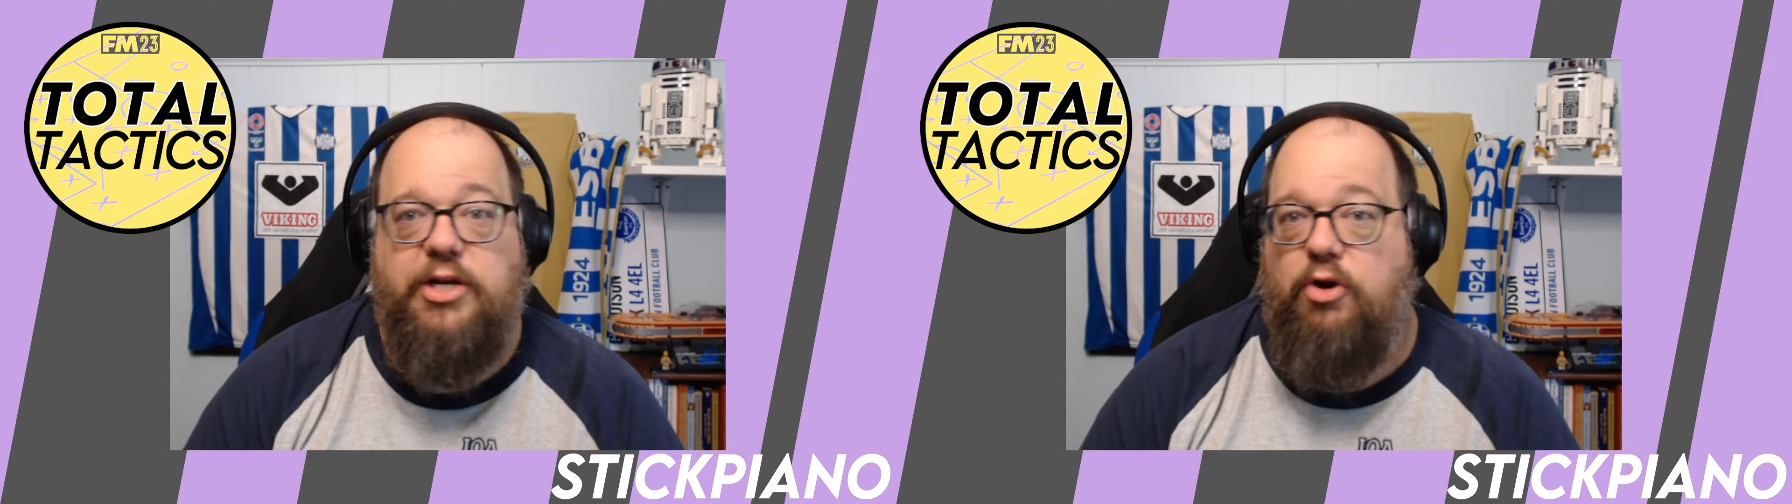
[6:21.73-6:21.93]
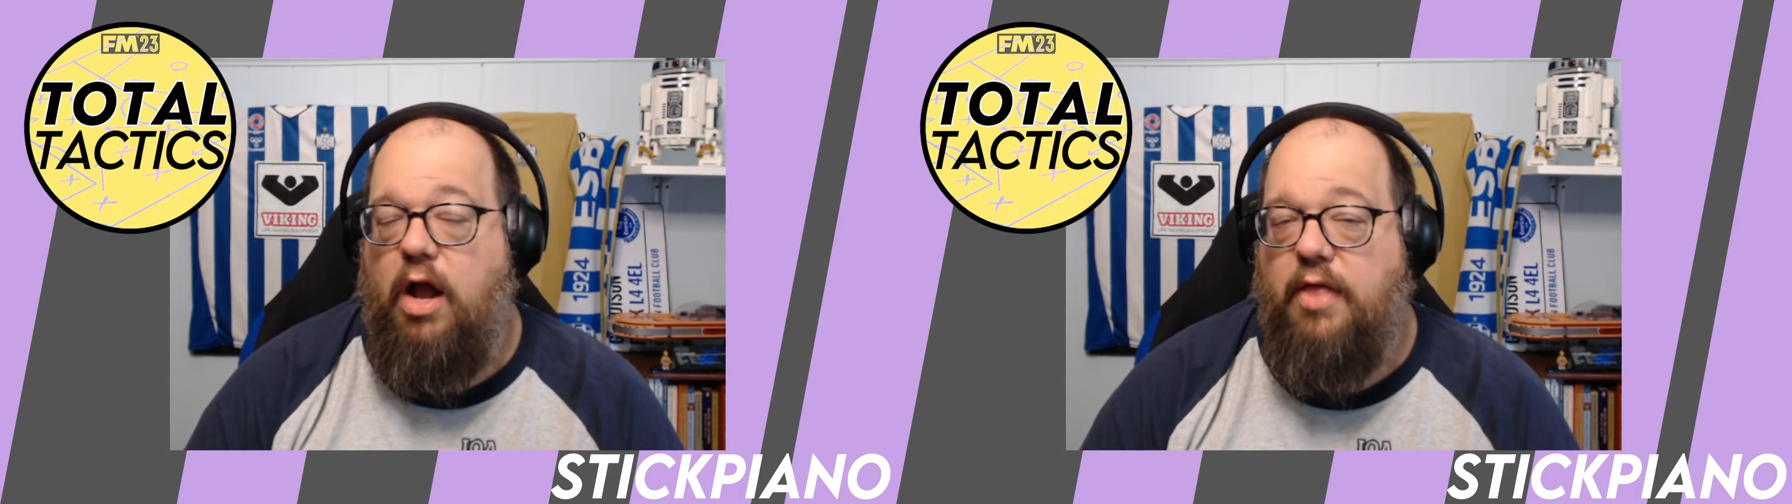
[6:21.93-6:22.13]

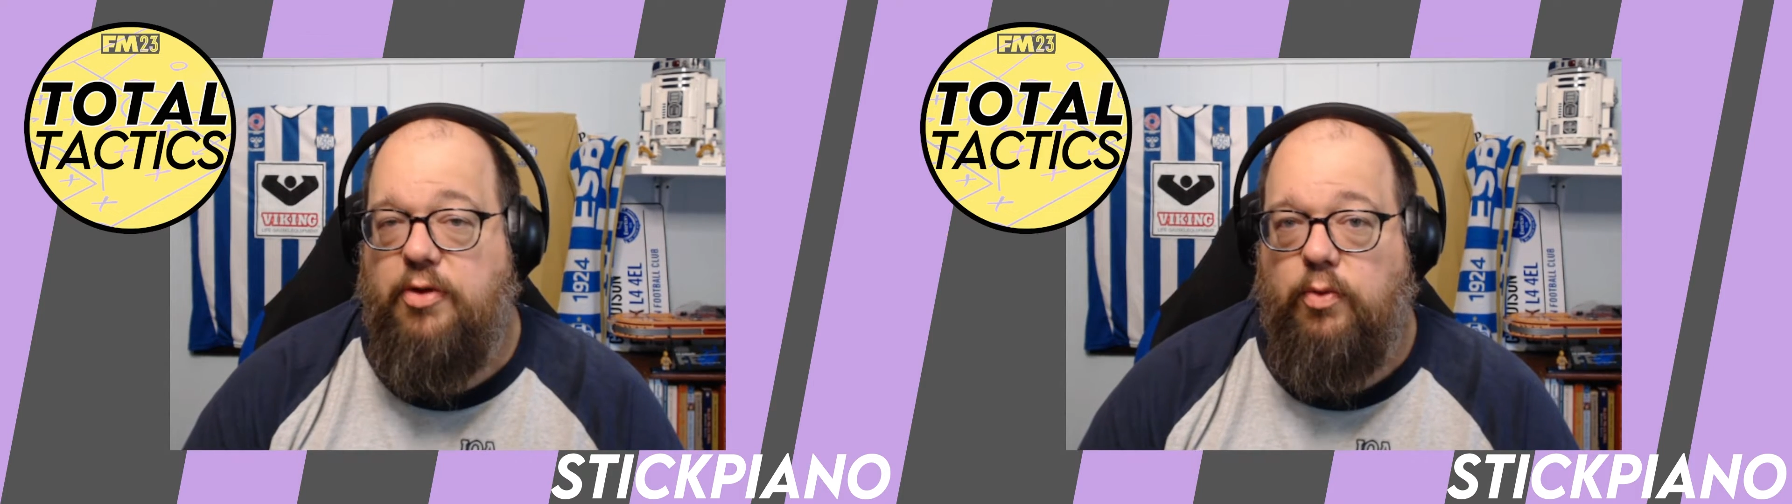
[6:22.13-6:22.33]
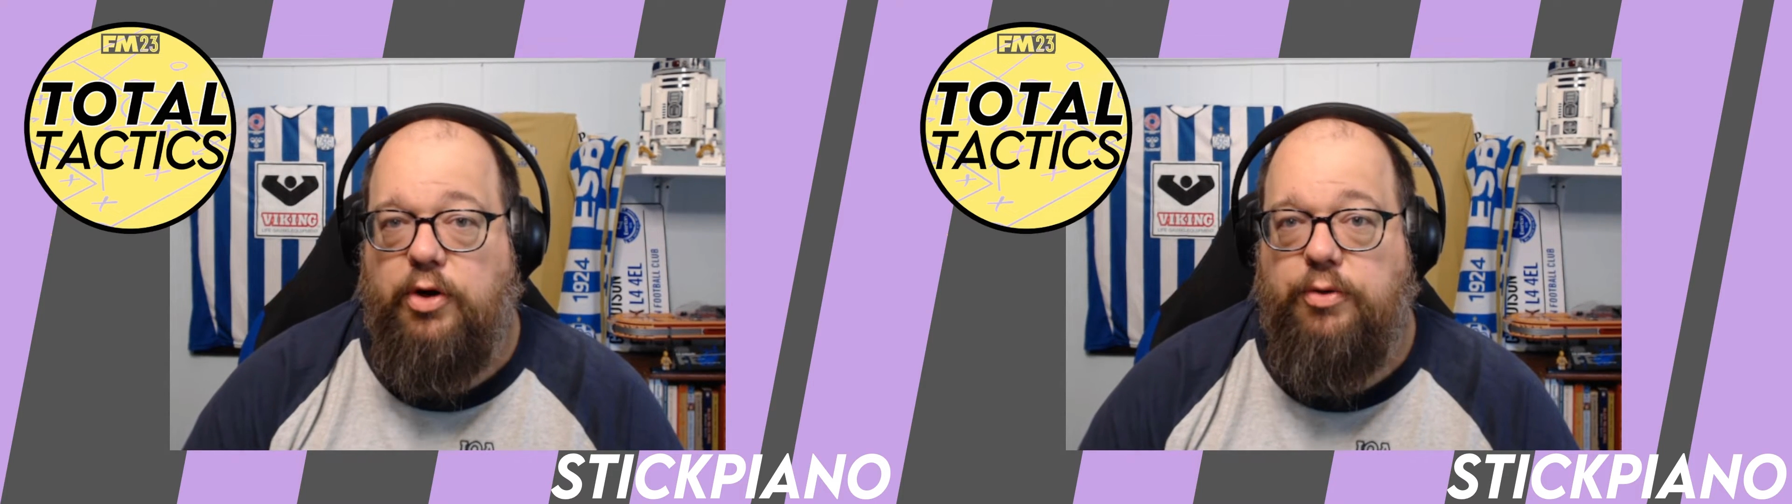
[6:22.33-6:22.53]
you're on the
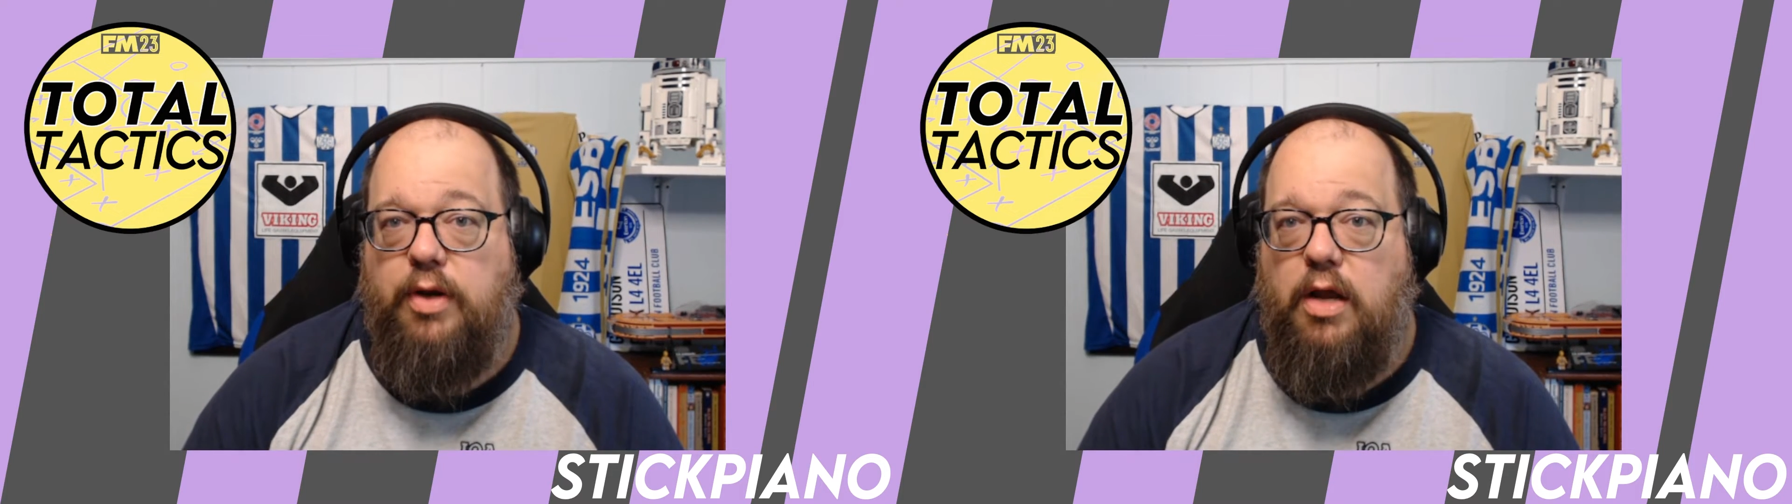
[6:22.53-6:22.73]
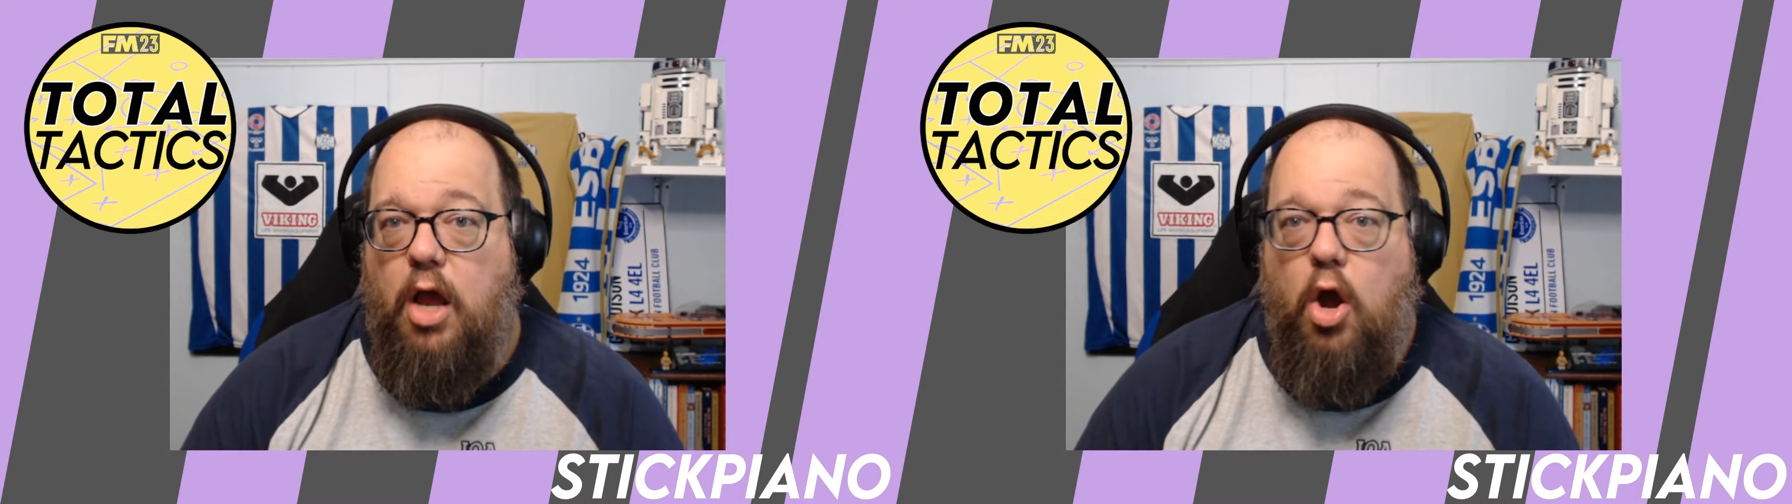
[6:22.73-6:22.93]
road,
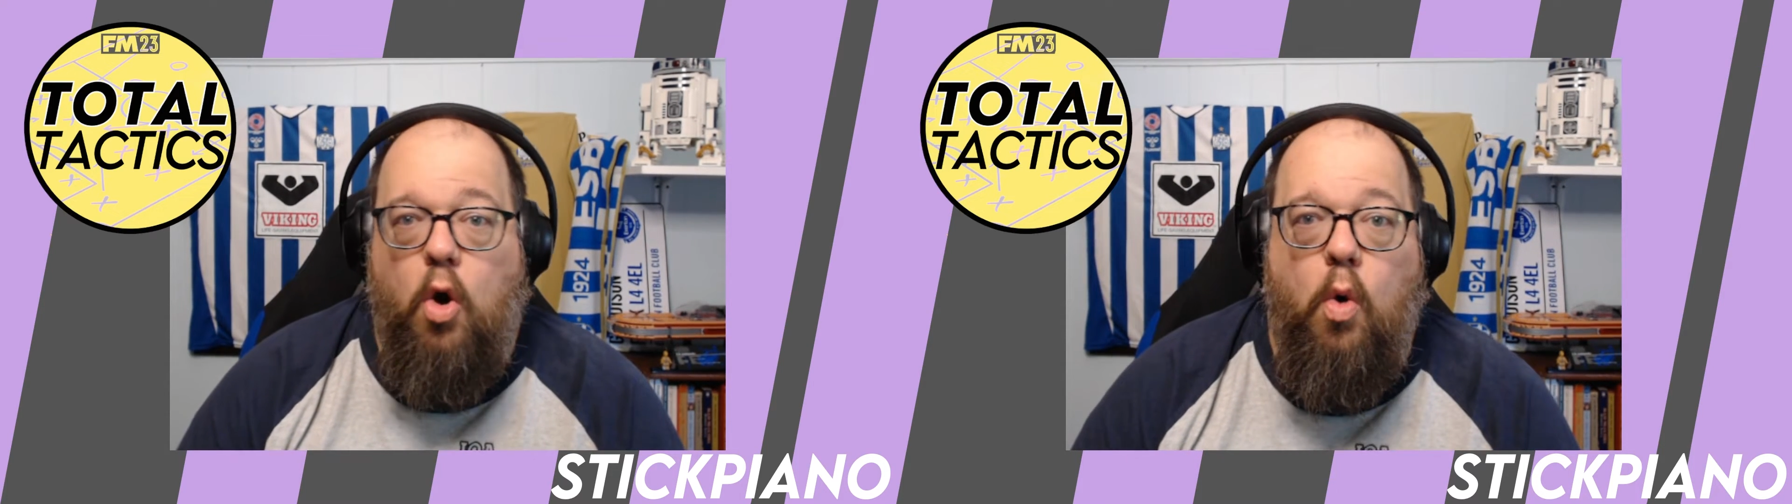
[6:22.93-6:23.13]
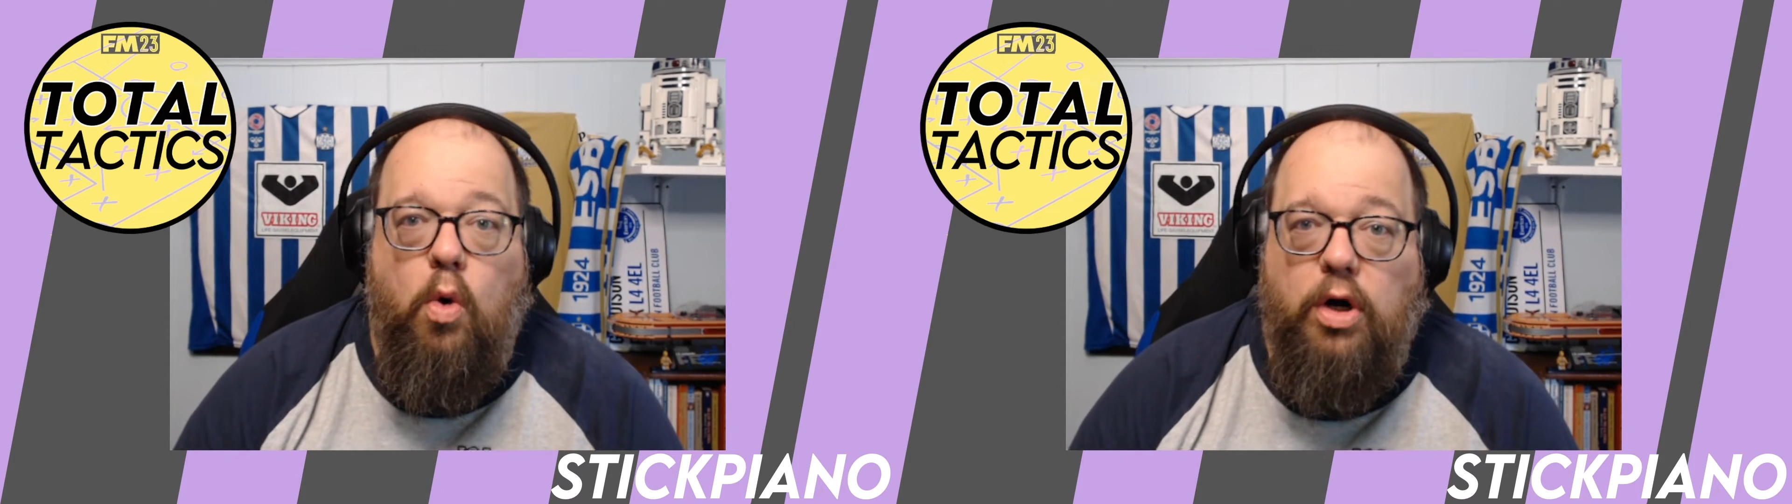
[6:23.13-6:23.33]

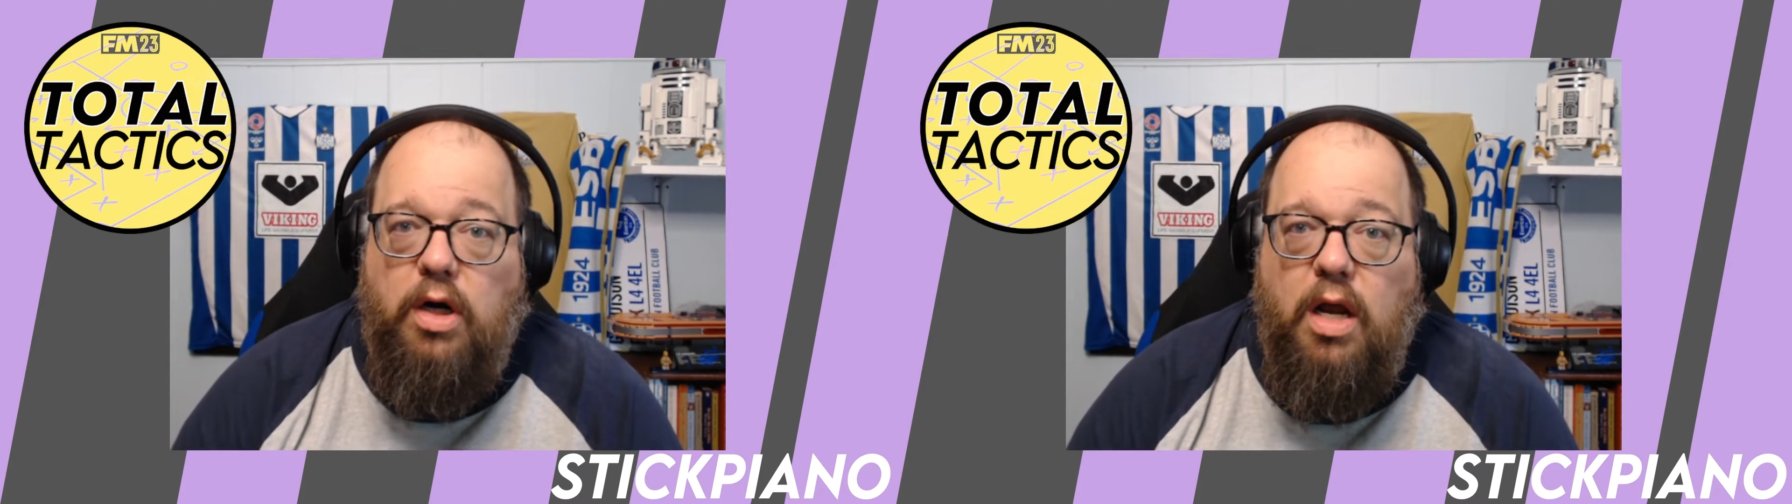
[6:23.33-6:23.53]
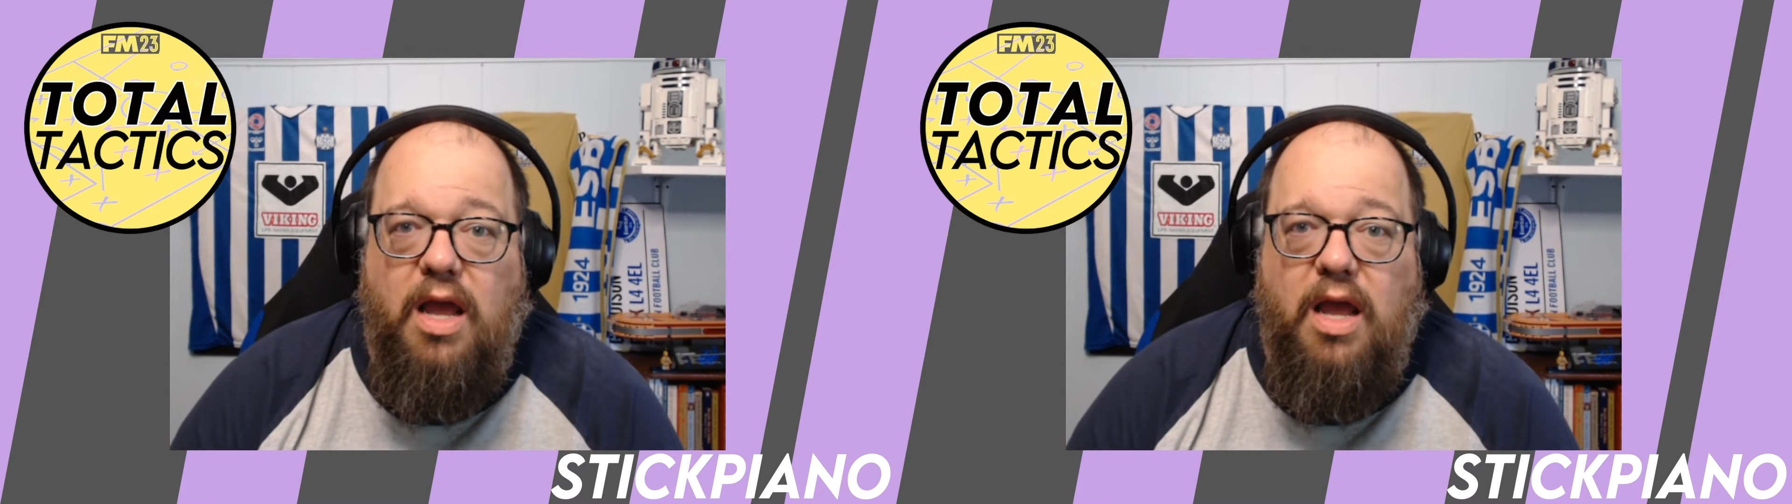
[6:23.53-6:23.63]
or